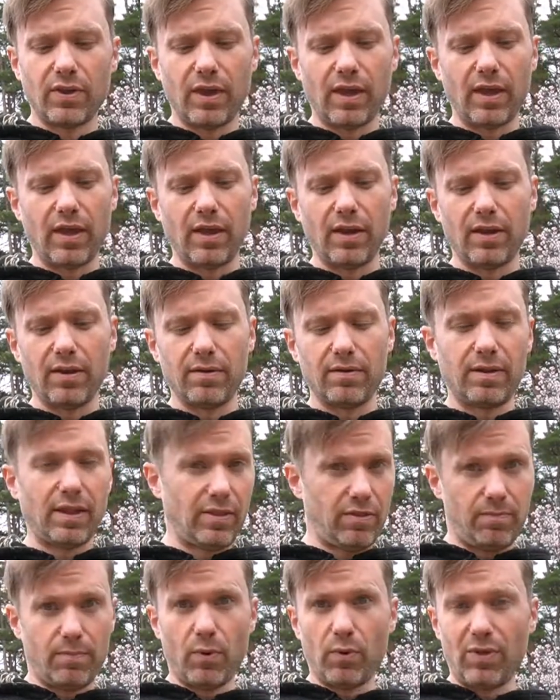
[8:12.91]
and
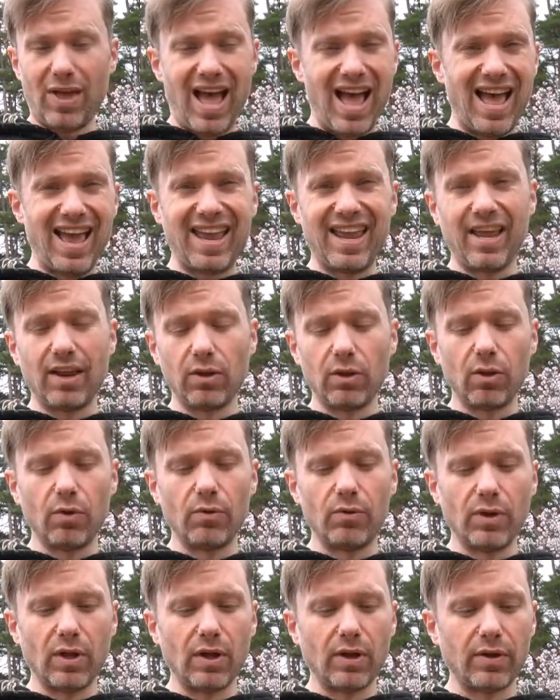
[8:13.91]
that's both high and low
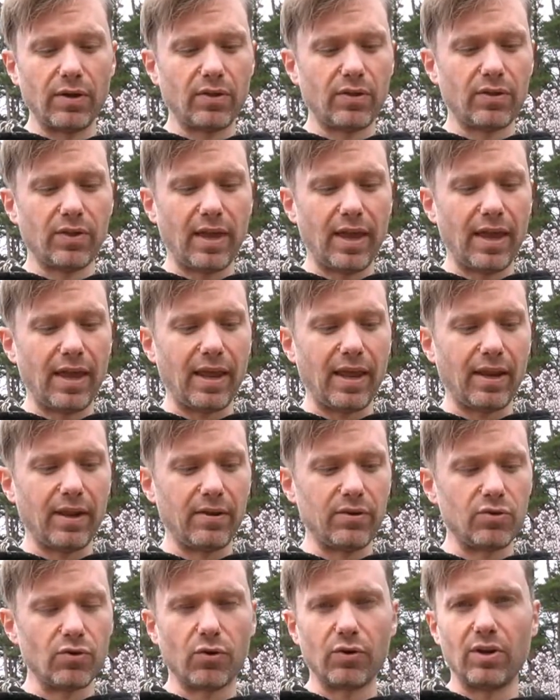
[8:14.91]
Dunks, and
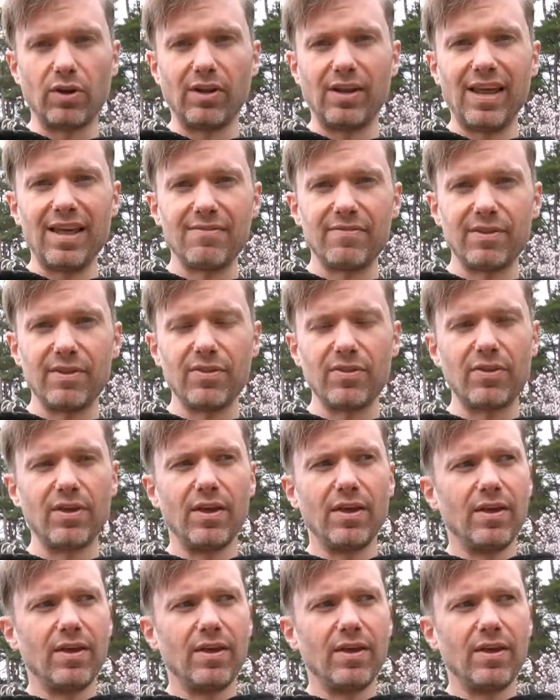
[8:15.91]
Jordan 11s,